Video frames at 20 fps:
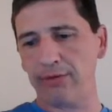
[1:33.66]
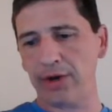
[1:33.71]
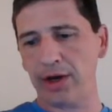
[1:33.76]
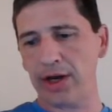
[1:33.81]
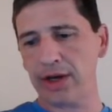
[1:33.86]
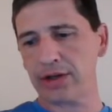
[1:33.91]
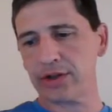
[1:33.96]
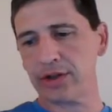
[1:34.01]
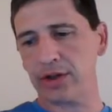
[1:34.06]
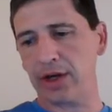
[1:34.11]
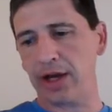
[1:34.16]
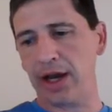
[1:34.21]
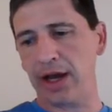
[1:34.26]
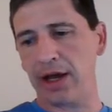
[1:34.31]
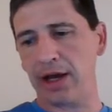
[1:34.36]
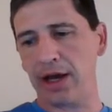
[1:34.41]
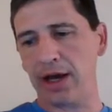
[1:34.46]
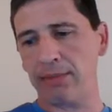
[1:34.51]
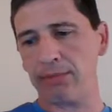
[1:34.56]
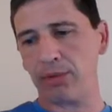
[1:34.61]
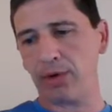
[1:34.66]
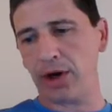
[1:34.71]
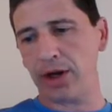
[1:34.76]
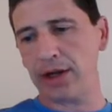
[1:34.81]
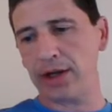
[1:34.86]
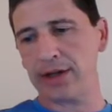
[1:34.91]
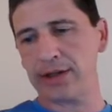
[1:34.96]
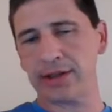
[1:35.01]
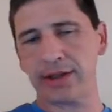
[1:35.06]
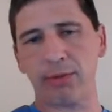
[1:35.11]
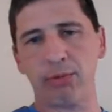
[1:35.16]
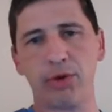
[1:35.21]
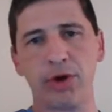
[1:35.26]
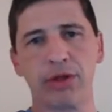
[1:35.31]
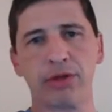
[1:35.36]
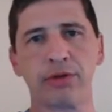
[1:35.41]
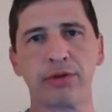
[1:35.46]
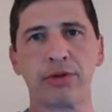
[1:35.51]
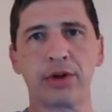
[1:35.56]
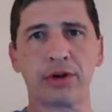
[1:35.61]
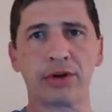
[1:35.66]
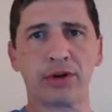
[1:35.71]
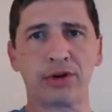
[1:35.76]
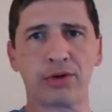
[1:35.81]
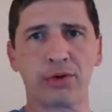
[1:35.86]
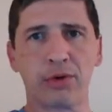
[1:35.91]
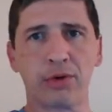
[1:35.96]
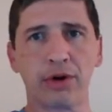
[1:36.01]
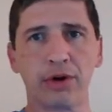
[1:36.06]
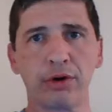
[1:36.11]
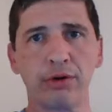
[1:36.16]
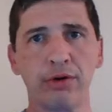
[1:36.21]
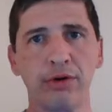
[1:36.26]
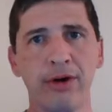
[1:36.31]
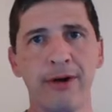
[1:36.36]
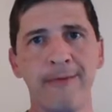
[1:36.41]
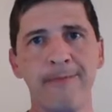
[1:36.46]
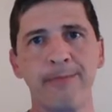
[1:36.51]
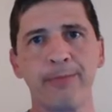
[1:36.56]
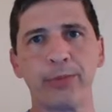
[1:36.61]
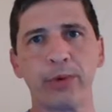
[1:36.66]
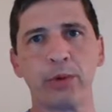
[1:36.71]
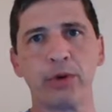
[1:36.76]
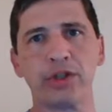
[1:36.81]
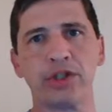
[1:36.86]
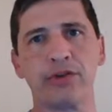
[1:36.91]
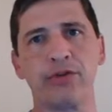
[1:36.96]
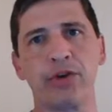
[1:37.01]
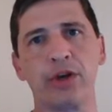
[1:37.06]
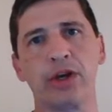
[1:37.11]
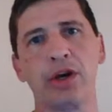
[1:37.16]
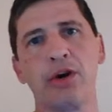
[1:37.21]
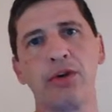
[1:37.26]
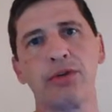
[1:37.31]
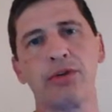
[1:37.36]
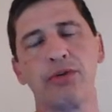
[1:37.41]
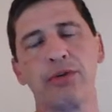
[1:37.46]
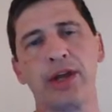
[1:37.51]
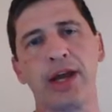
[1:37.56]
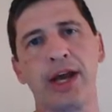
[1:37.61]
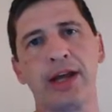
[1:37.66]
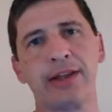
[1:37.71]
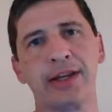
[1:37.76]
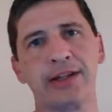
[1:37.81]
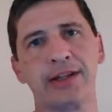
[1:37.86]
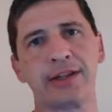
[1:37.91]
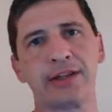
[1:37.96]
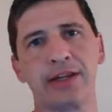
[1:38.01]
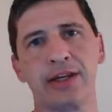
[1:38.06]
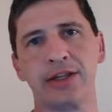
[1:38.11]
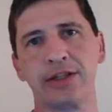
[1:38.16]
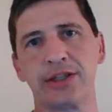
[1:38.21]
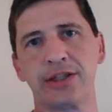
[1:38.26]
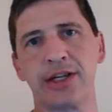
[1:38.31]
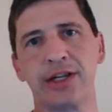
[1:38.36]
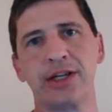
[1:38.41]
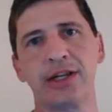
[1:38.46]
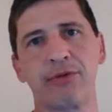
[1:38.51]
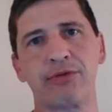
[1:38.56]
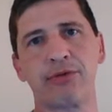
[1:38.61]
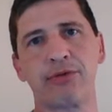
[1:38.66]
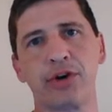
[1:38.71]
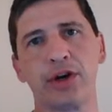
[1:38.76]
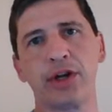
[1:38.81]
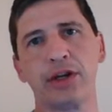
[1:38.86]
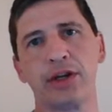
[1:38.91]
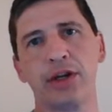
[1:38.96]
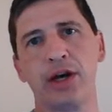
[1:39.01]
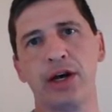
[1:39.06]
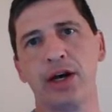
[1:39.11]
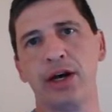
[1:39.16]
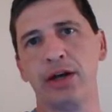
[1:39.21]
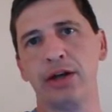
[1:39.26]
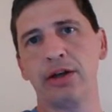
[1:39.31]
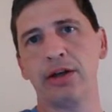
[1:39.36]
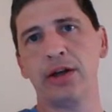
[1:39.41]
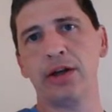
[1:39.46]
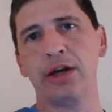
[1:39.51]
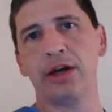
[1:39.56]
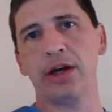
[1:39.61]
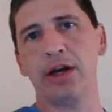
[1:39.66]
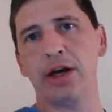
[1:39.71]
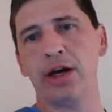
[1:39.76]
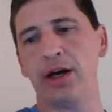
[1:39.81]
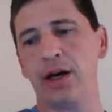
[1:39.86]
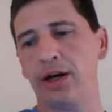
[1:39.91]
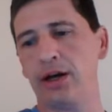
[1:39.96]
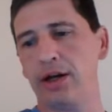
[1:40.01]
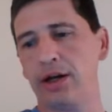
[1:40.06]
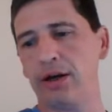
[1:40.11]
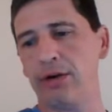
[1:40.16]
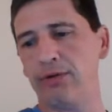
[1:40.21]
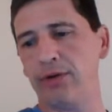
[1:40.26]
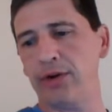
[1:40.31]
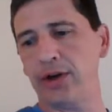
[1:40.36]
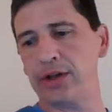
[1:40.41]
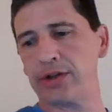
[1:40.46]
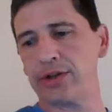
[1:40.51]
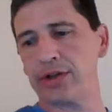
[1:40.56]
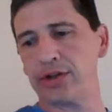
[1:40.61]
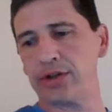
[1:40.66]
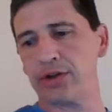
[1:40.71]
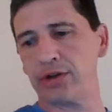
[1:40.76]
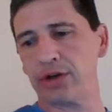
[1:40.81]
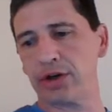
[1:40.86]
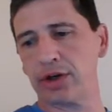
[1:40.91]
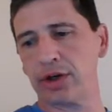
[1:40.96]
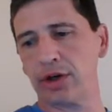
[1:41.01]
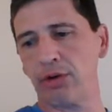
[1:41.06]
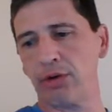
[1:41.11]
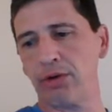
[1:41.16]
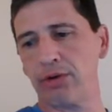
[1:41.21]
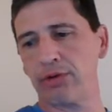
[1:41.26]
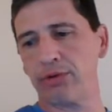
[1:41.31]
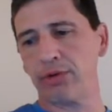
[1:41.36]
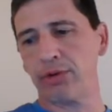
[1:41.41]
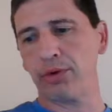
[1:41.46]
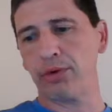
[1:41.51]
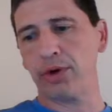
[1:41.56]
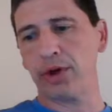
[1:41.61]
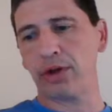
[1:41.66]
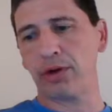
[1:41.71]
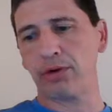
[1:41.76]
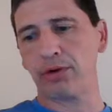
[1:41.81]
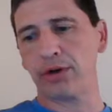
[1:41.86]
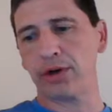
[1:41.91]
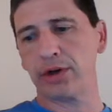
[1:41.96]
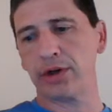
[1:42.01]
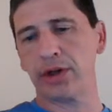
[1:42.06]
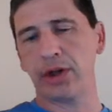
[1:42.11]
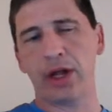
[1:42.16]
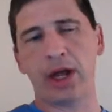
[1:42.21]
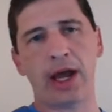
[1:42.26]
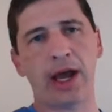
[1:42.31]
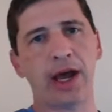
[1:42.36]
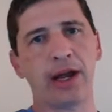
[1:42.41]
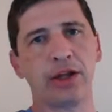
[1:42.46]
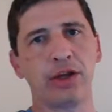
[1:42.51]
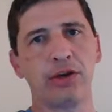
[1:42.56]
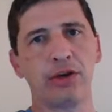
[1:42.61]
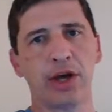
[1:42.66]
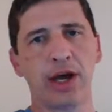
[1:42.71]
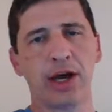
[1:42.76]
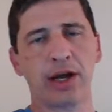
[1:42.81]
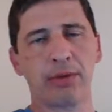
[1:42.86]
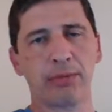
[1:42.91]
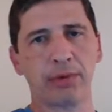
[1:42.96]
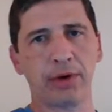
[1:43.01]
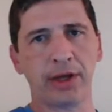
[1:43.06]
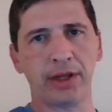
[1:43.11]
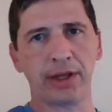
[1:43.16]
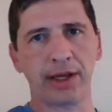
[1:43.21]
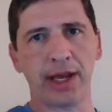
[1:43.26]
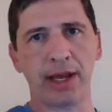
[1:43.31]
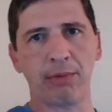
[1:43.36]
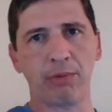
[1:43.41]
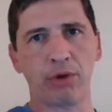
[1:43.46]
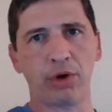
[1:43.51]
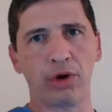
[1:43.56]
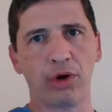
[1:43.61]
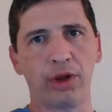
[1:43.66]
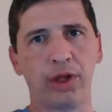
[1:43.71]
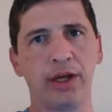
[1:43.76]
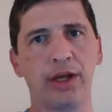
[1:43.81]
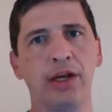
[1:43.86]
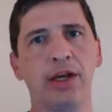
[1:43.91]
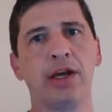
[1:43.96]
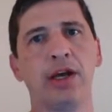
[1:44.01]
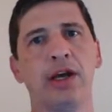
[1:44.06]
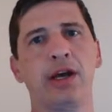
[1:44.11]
actually upgraded because I went through the tutorial, which if you go through that, that's 10 different events that you're going through and learning how to play the game really,